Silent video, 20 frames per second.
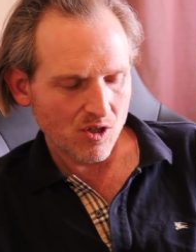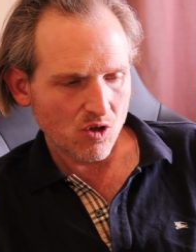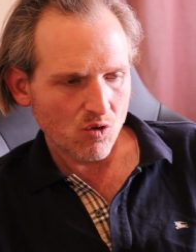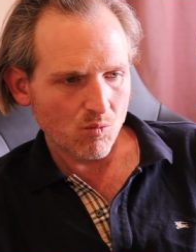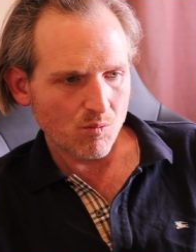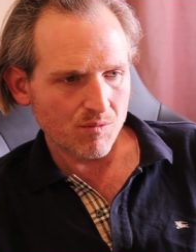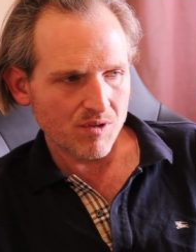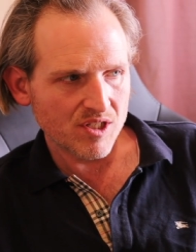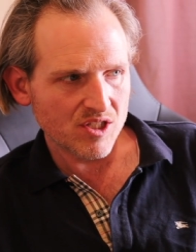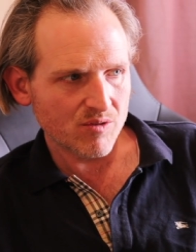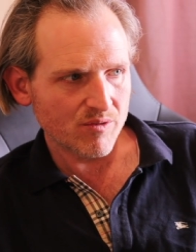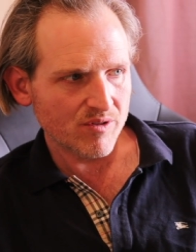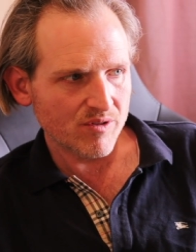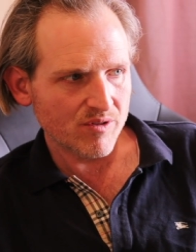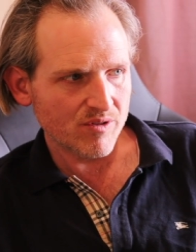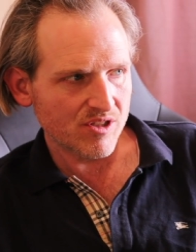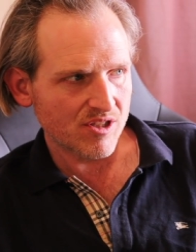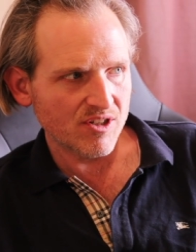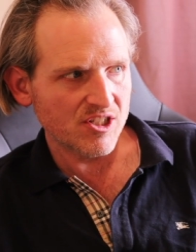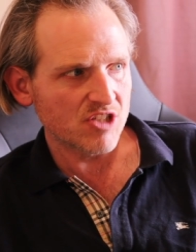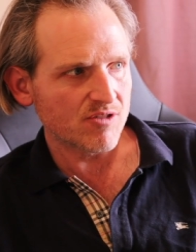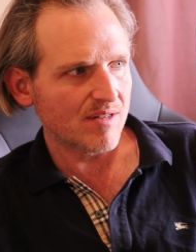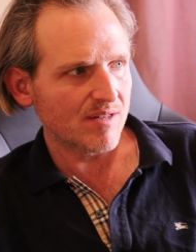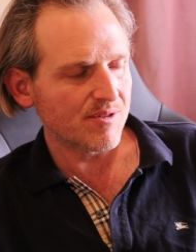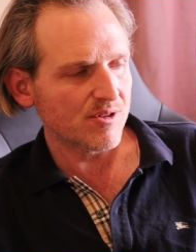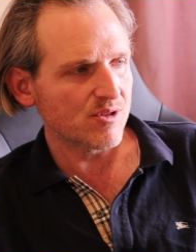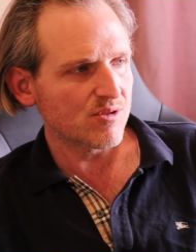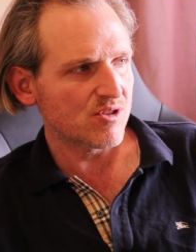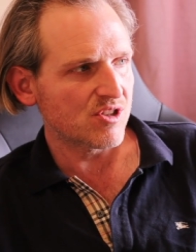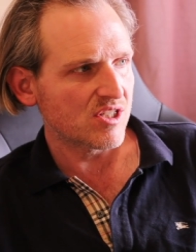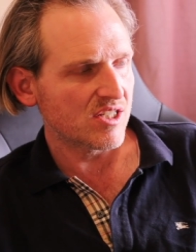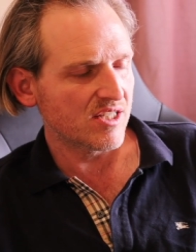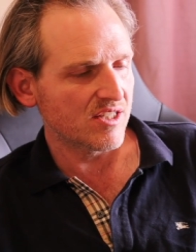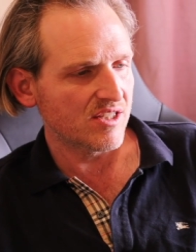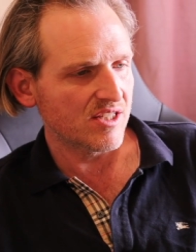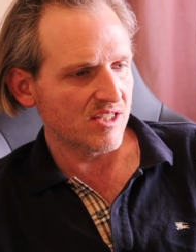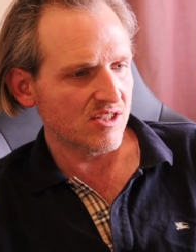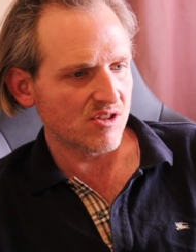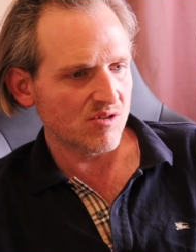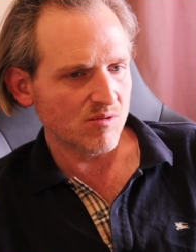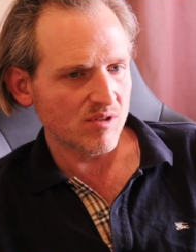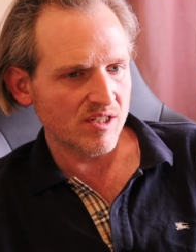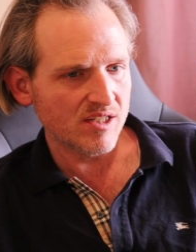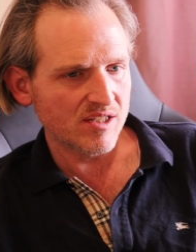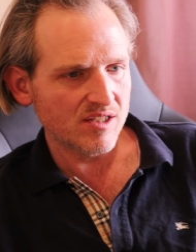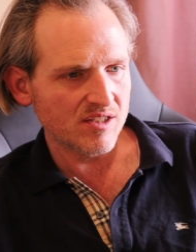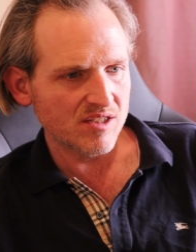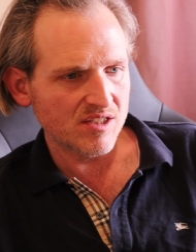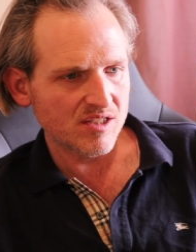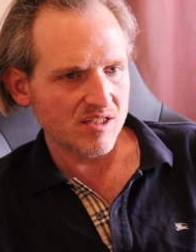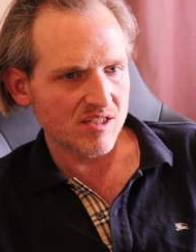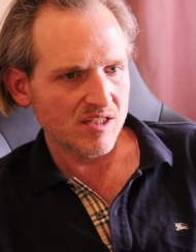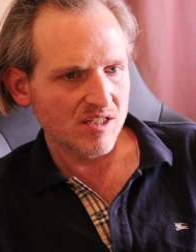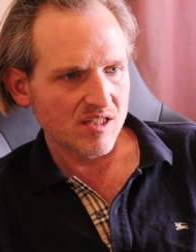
This was the French Revolution. This was,